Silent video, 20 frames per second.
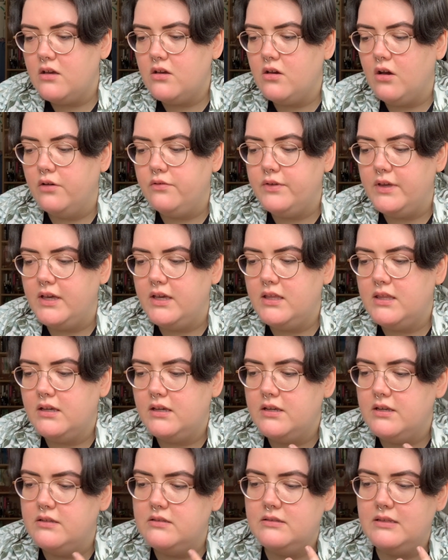Ko-fi,
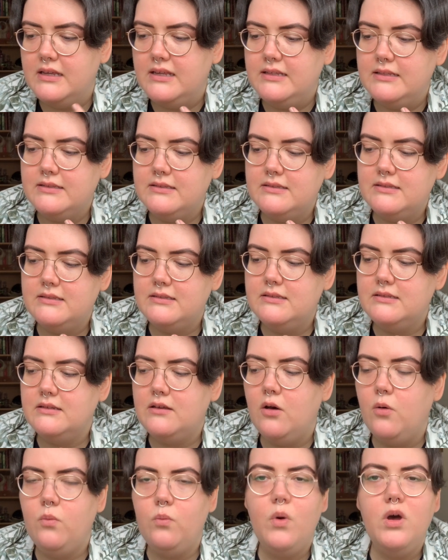because it's
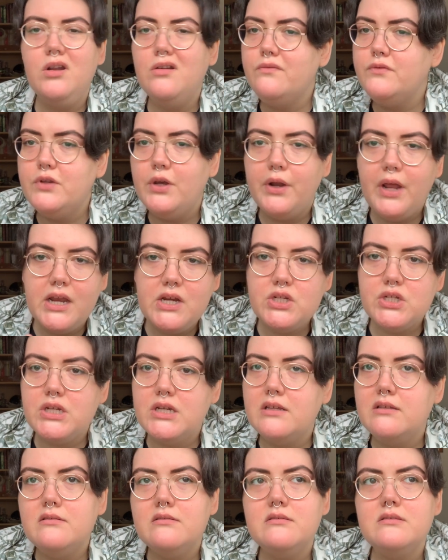one-off
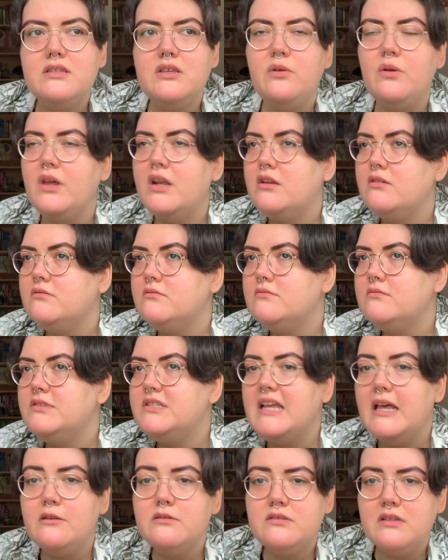donations, you can
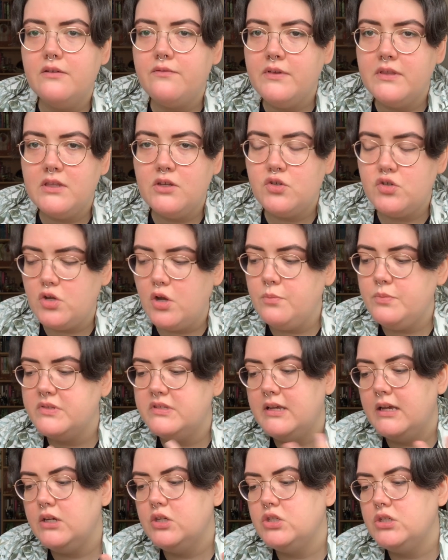sell stuff in the shop
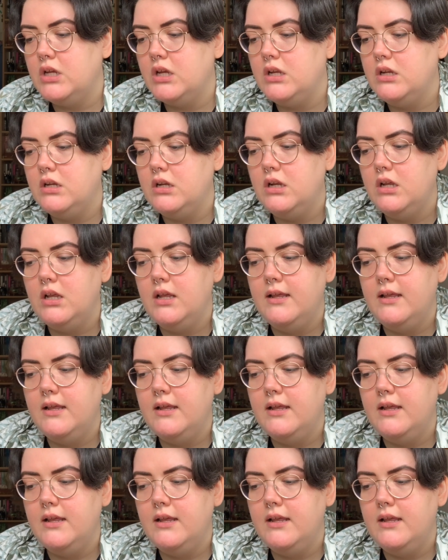section,